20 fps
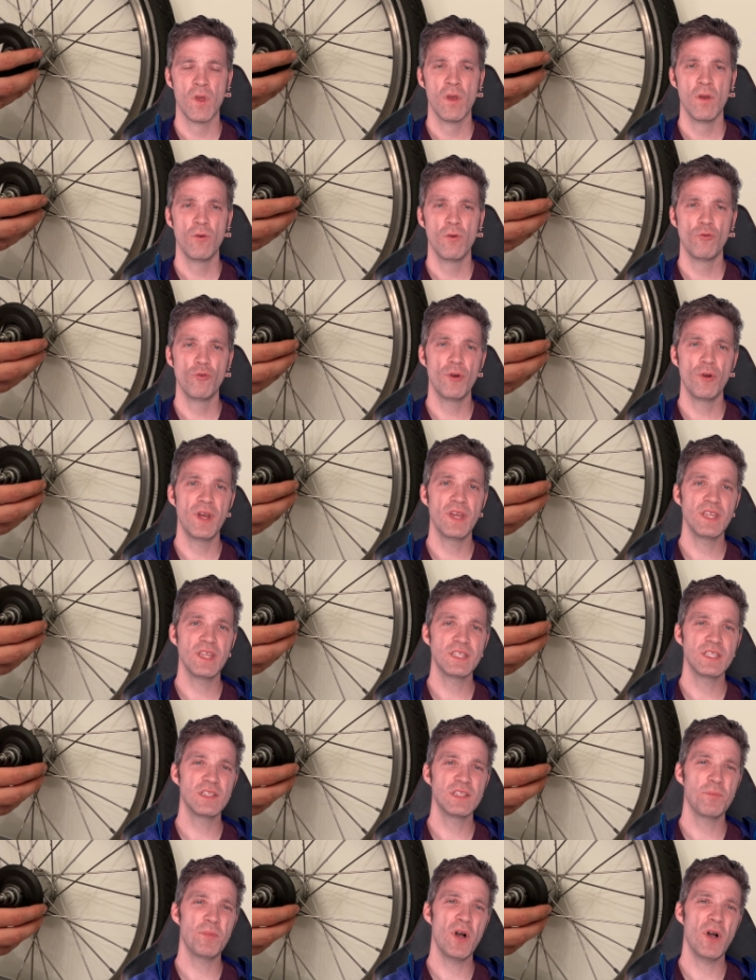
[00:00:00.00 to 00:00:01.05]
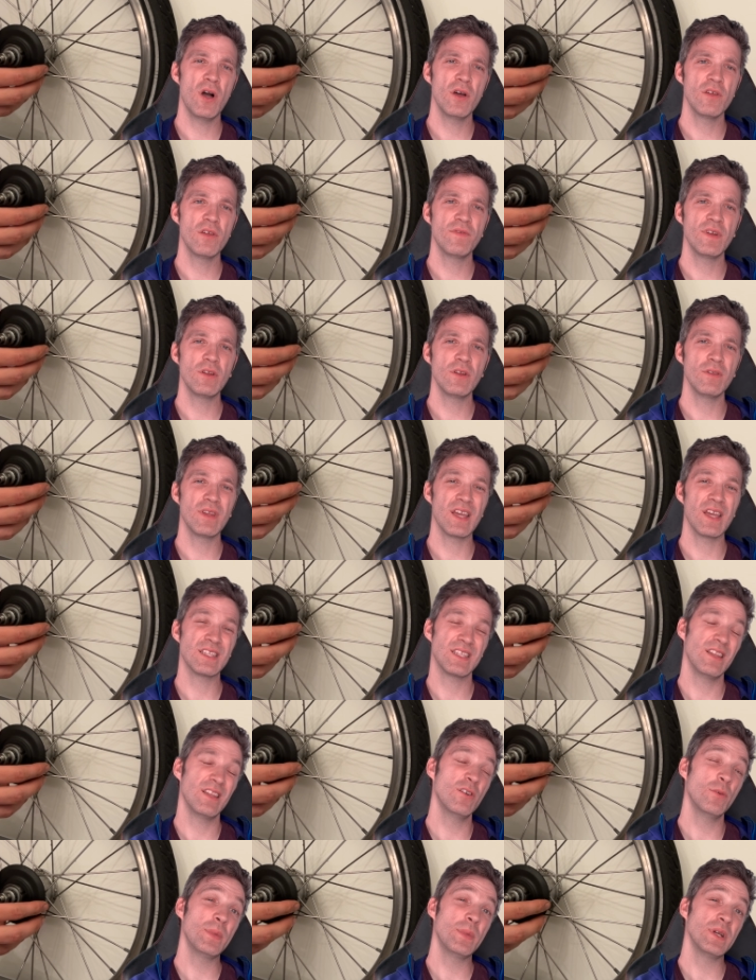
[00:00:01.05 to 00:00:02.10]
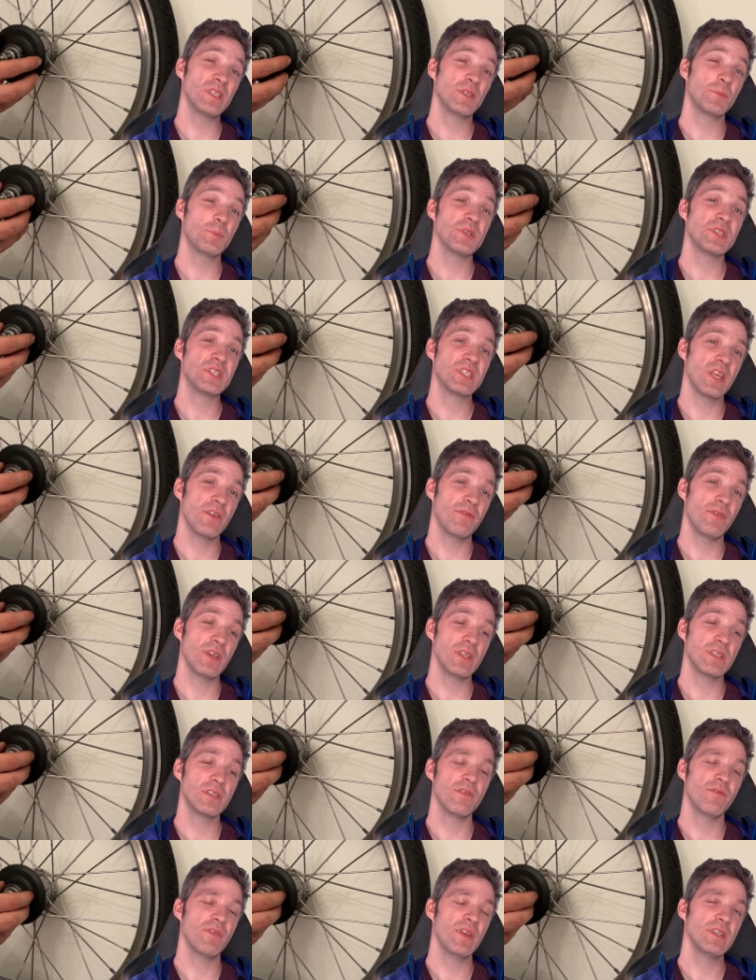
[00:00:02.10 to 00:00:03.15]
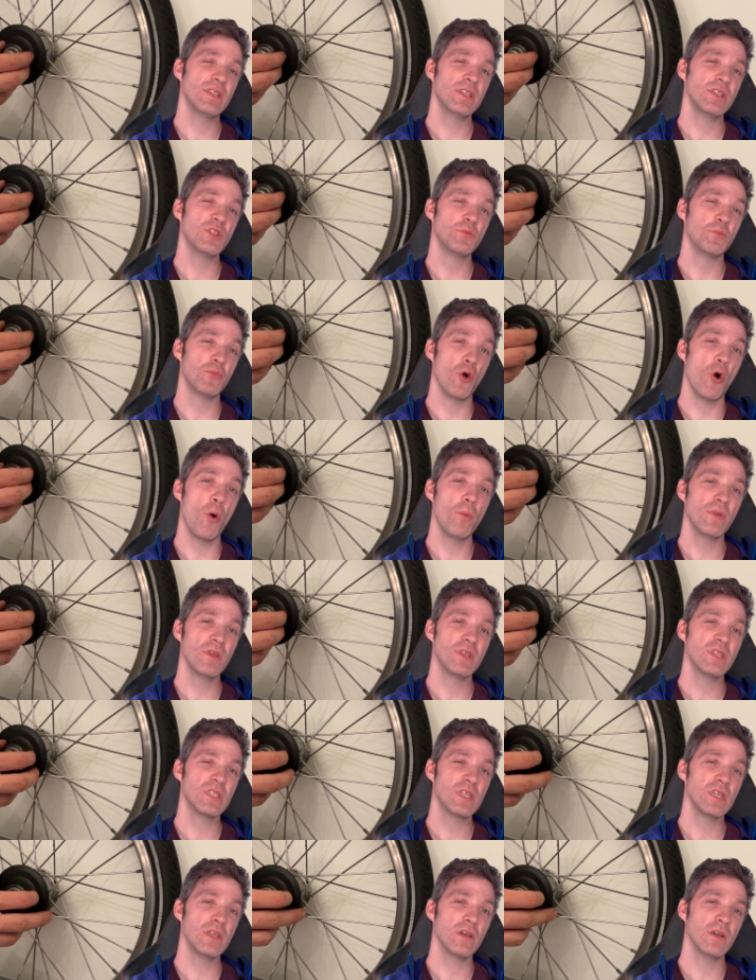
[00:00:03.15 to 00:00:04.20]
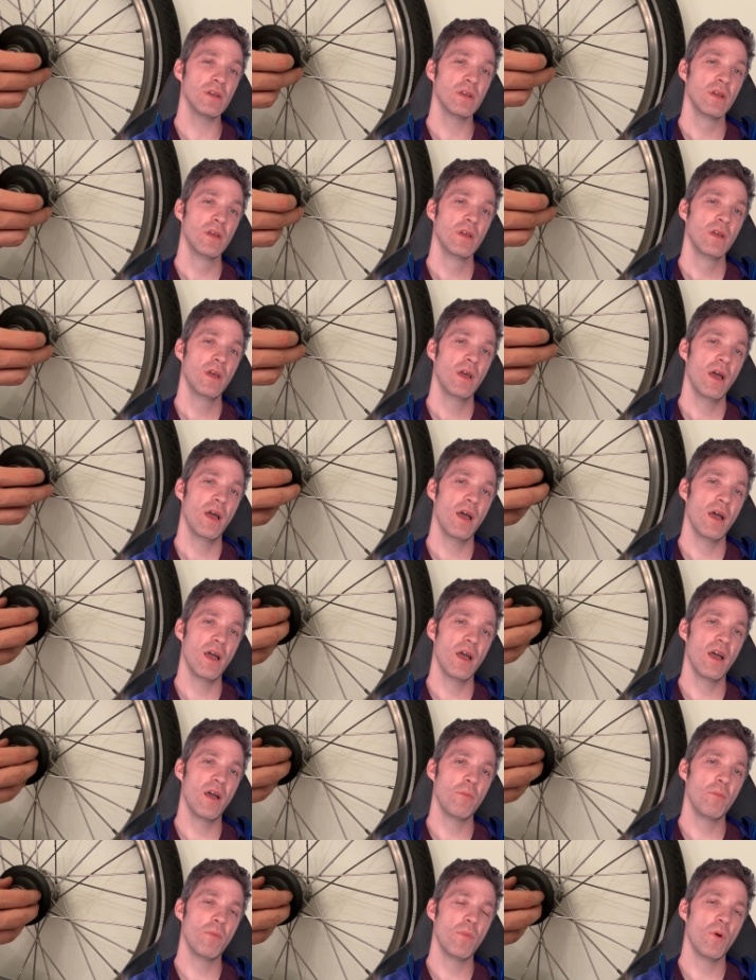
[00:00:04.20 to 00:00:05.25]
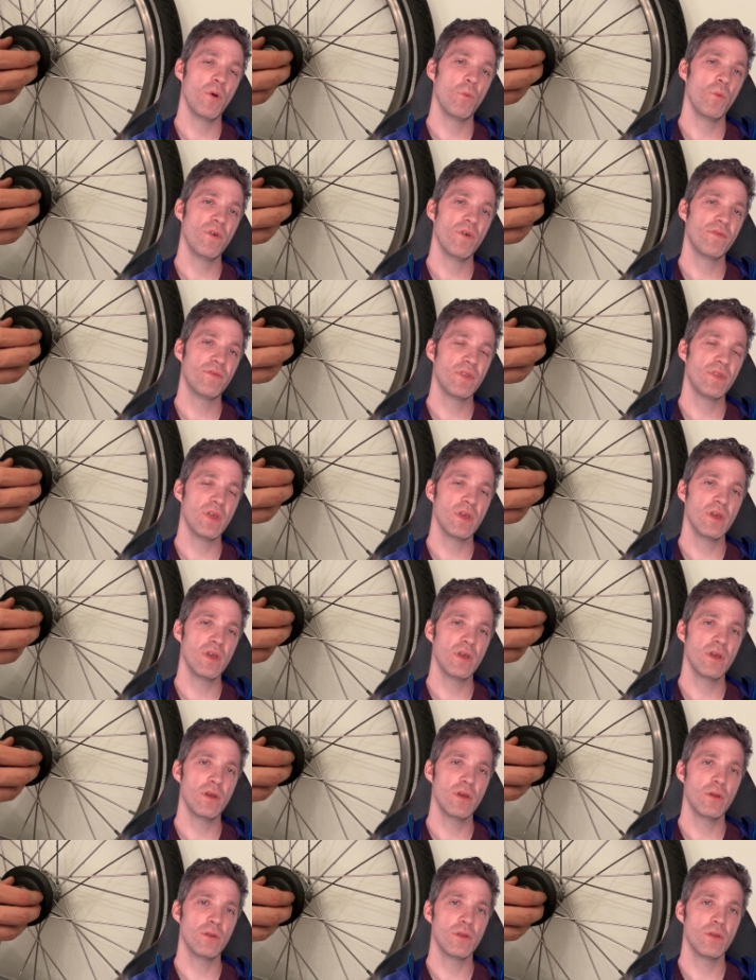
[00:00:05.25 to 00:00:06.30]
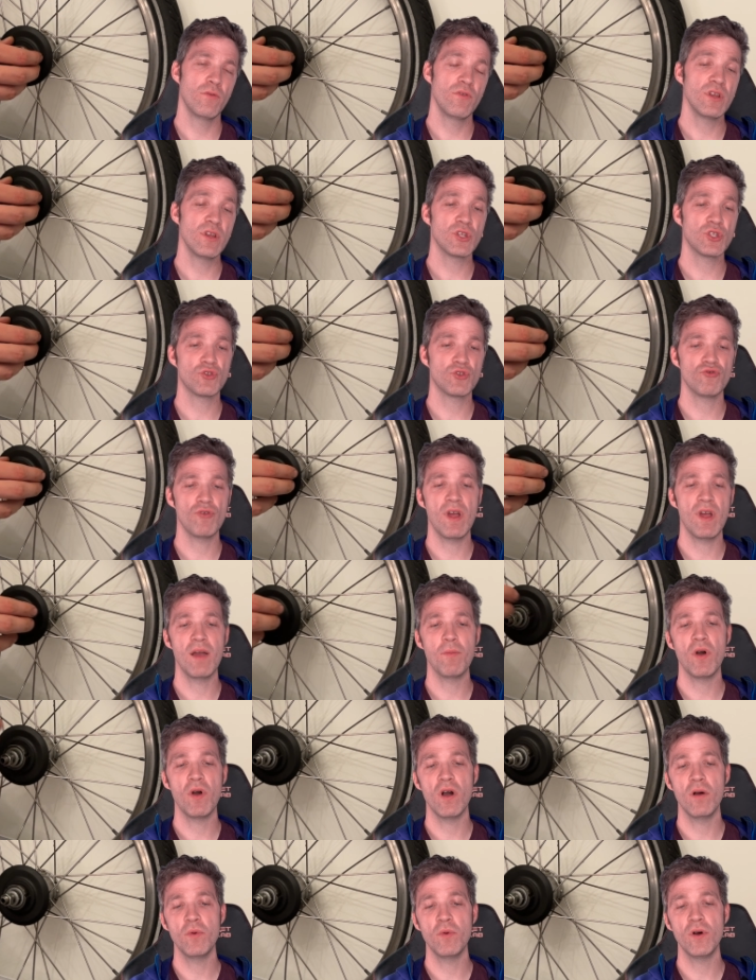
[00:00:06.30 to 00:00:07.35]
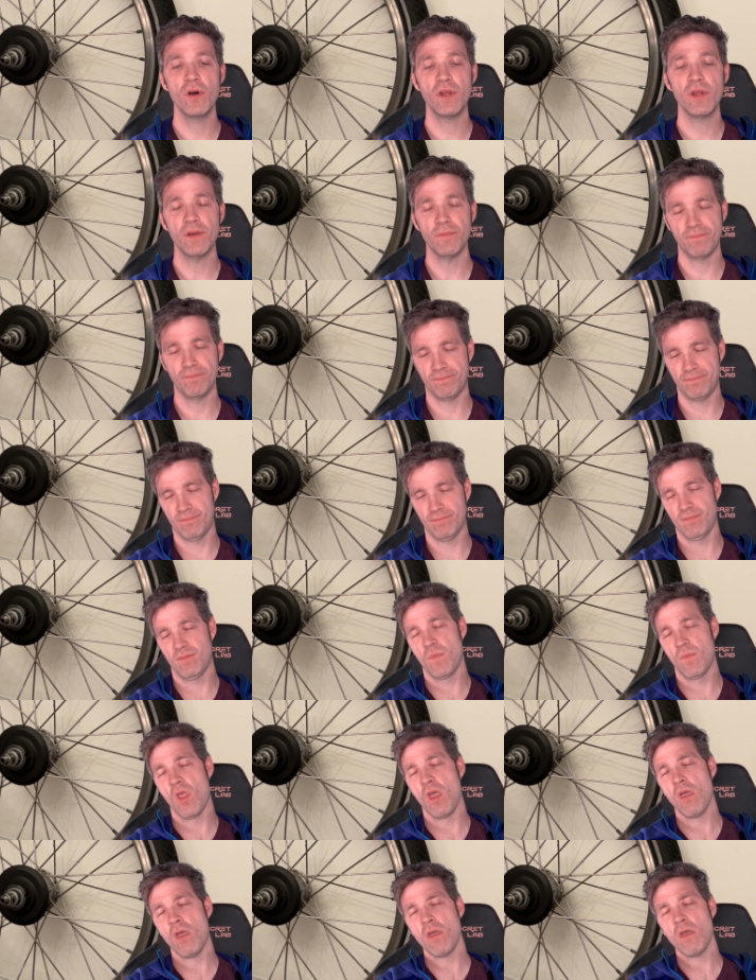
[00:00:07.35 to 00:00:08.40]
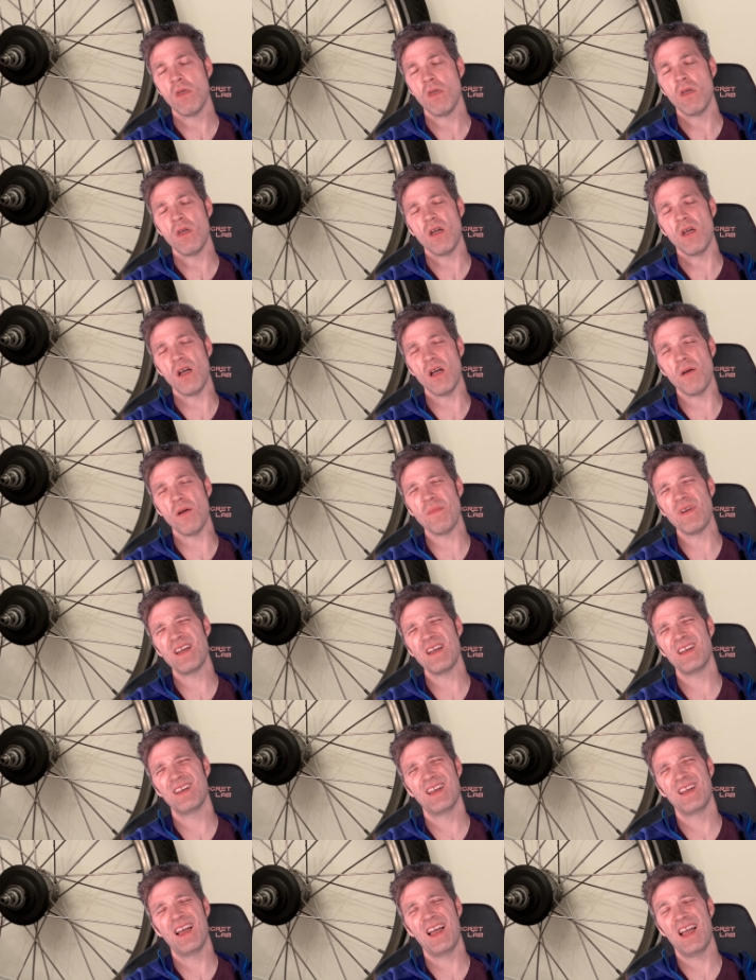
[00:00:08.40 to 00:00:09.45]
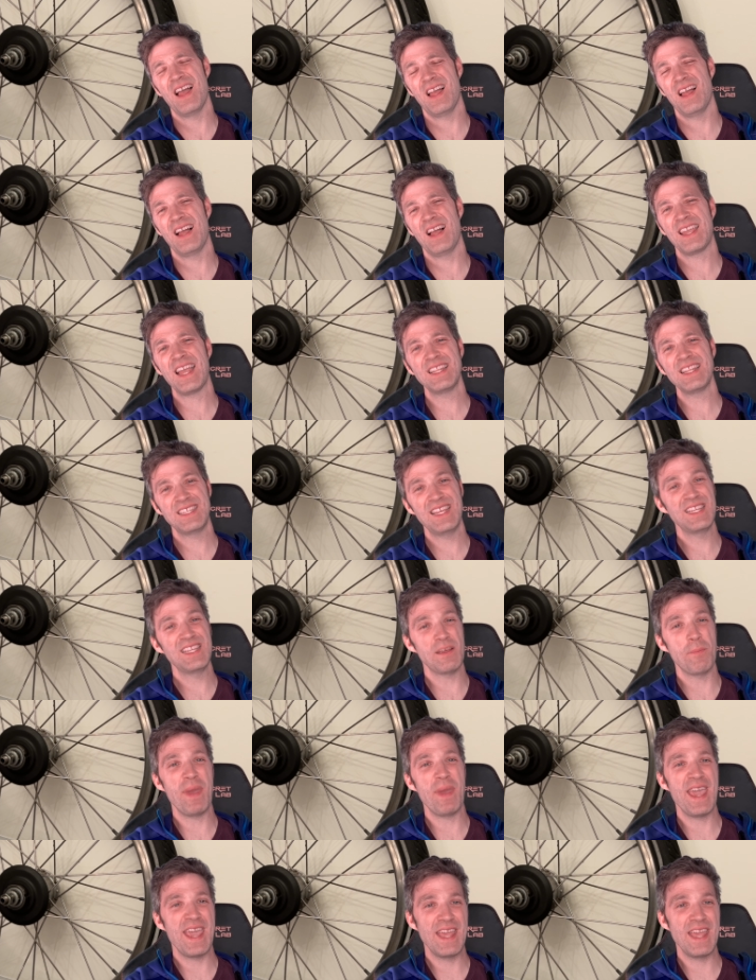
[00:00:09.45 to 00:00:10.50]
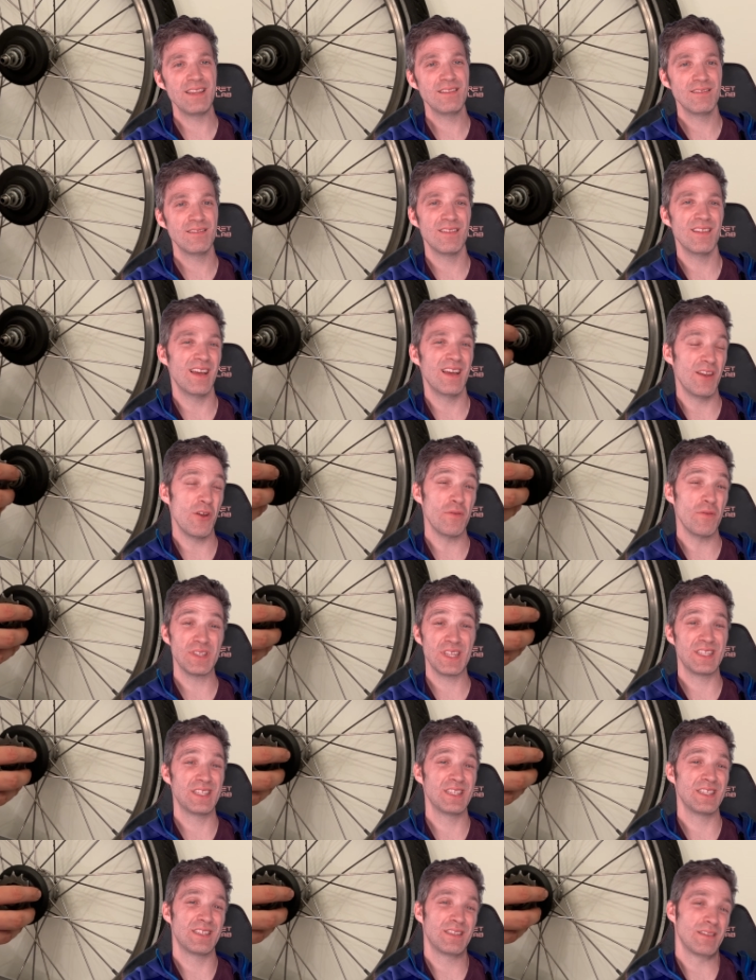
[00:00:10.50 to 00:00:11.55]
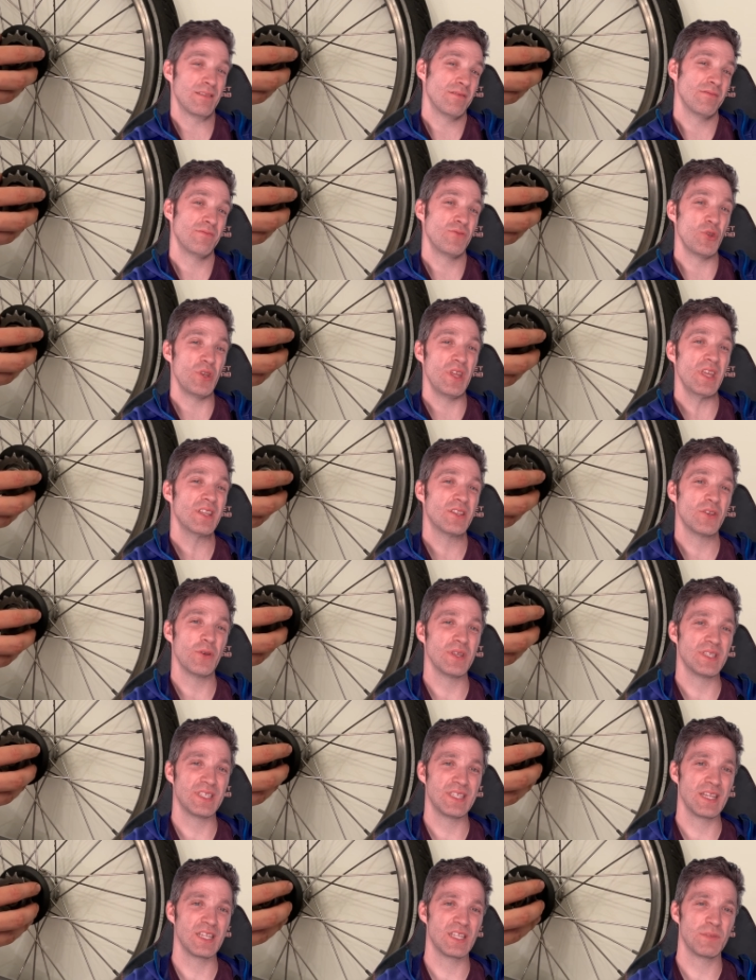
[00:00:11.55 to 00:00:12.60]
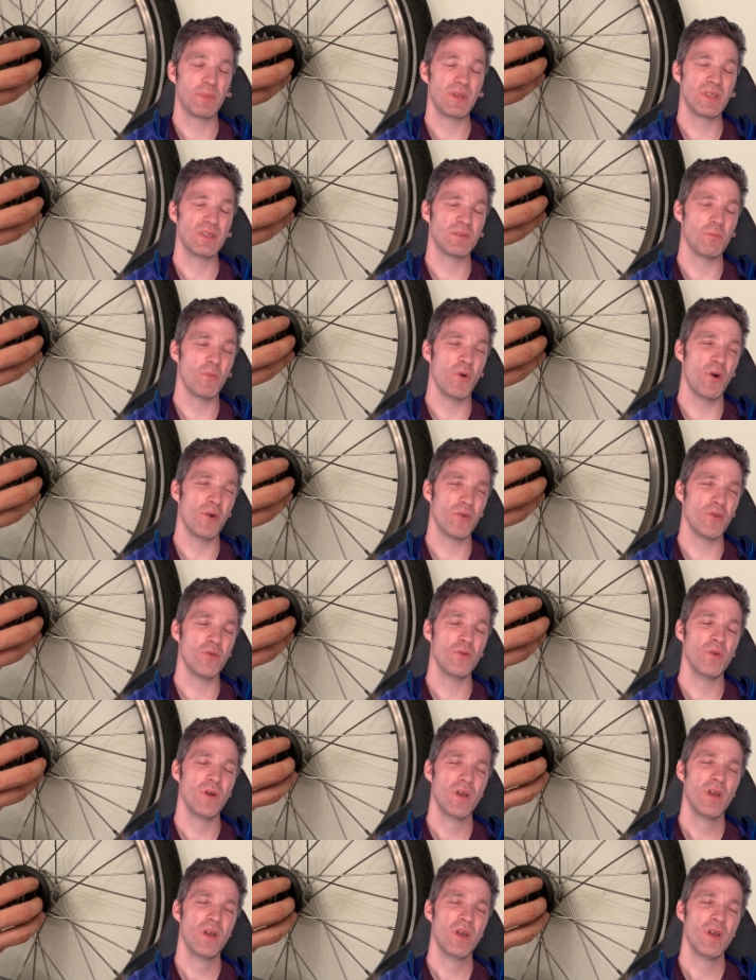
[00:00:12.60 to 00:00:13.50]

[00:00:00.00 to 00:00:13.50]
Right, this is the part of the video that gets a little bit specific to vintage Bromptons here, with the rear SRAM hub on it. I can't say it's a pain, and obviously this is unique to a 6-speeds model,